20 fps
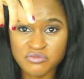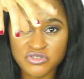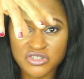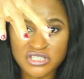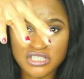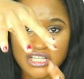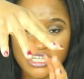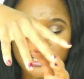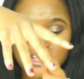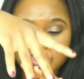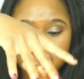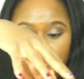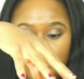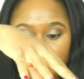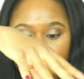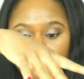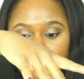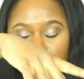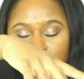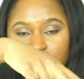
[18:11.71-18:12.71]
just let it
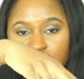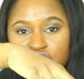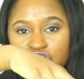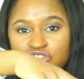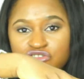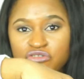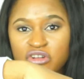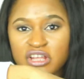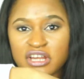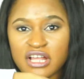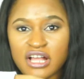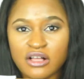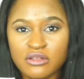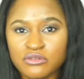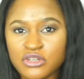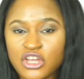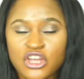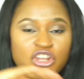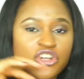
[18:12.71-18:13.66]
just drain out.